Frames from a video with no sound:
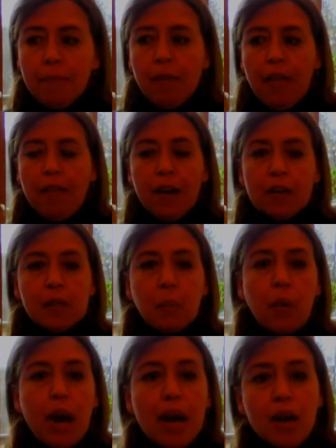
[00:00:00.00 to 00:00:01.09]
There is a
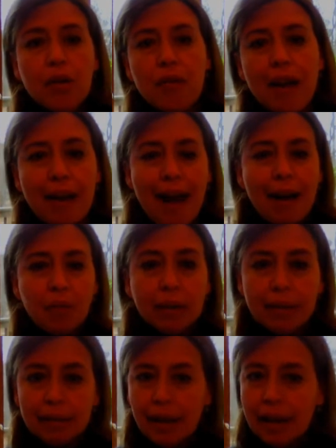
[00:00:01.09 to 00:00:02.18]
prayer that I
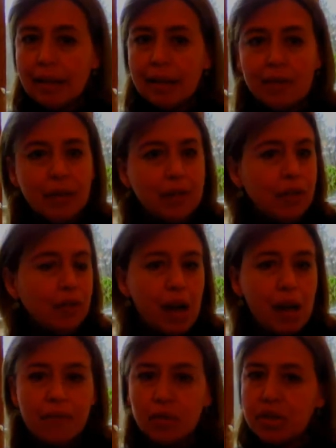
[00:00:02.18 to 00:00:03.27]
really like, and even if you're
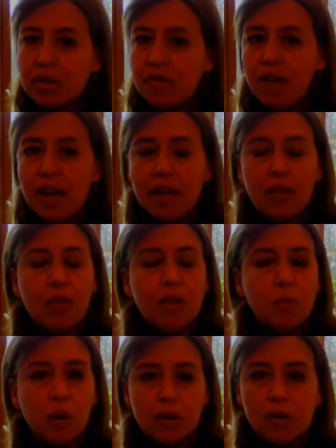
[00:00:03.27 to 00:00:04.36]
not of the Christian faith, the
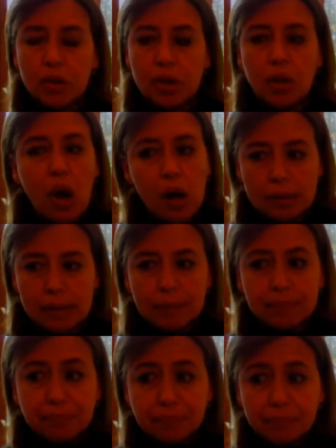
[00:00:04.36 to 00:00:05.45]
words are still awesome.